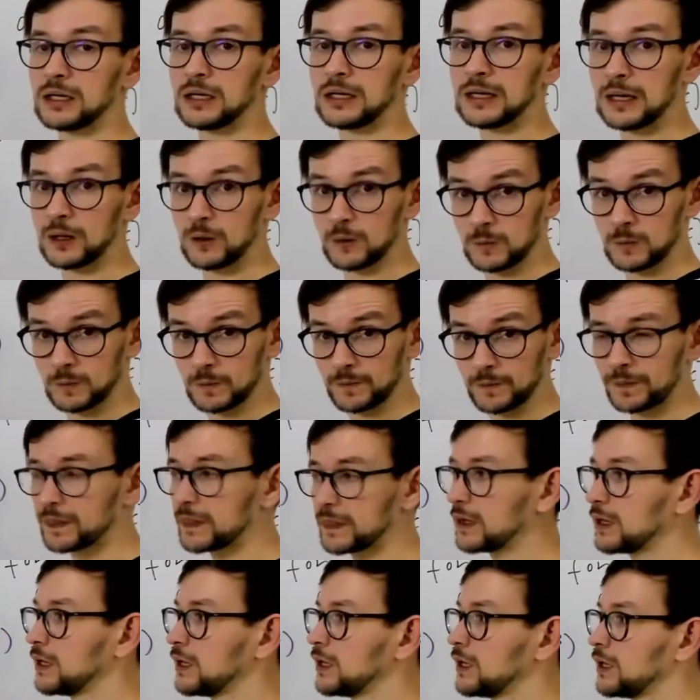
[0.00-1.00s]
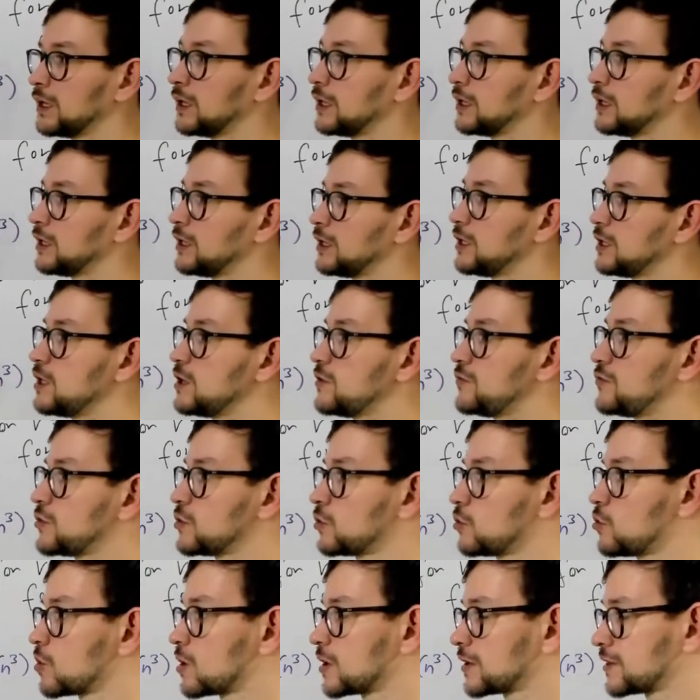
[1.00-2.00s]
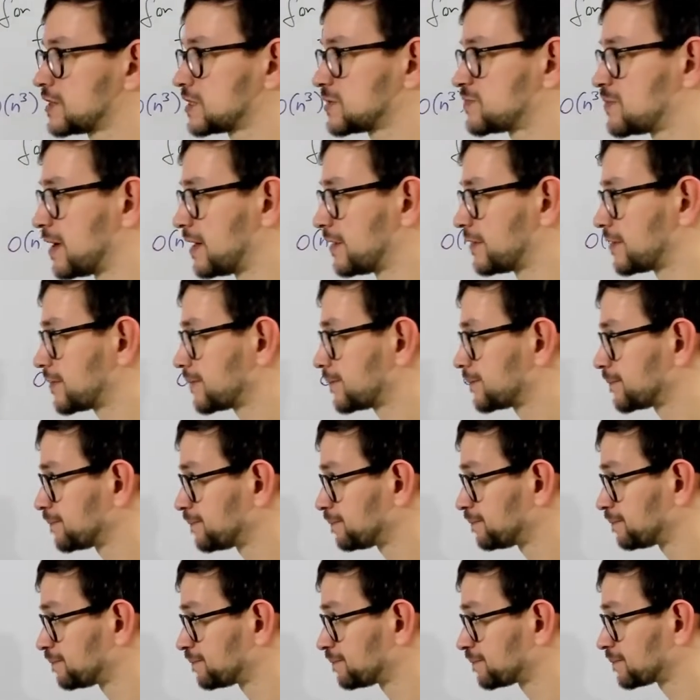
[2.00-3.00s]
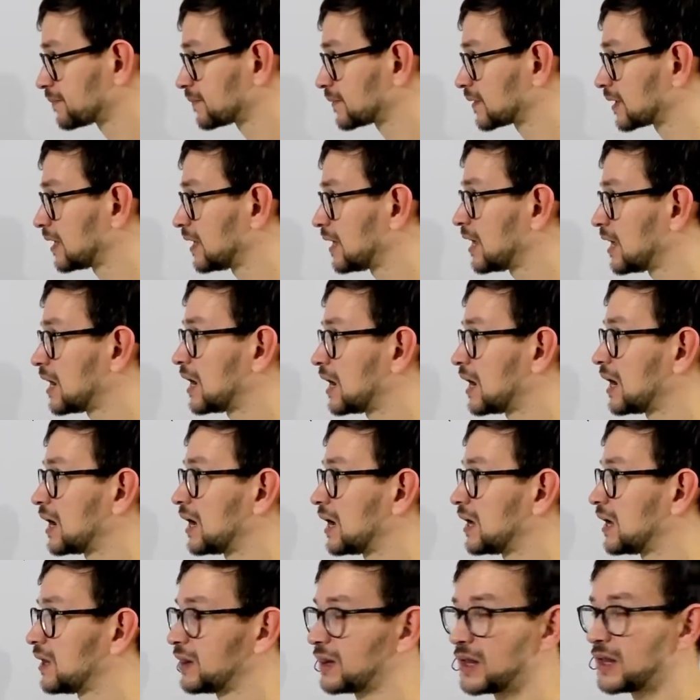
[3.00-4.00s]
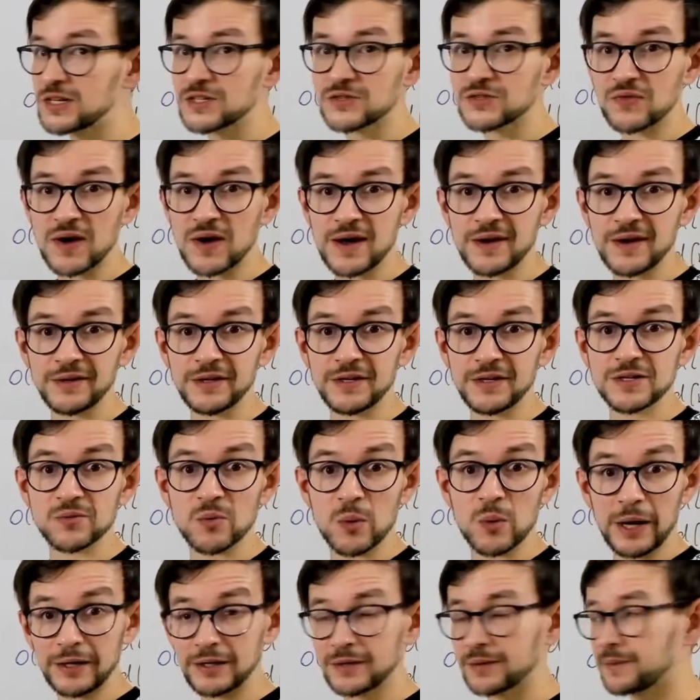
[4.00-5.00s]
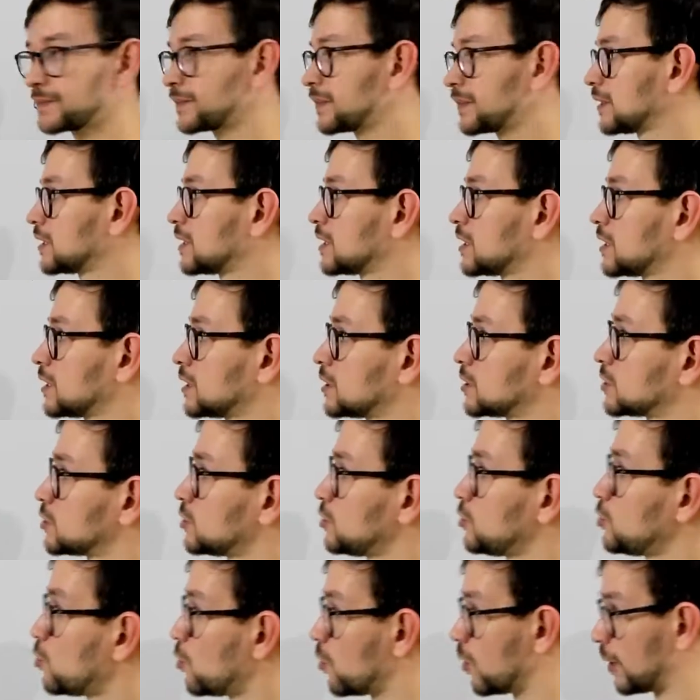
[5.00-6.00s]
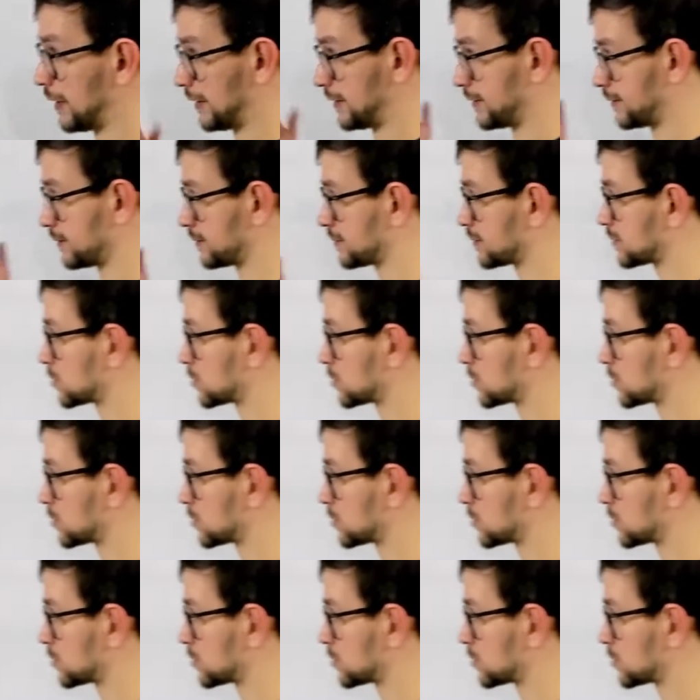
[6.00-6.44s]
Now, if you look at this path, let's find its weight, new weight.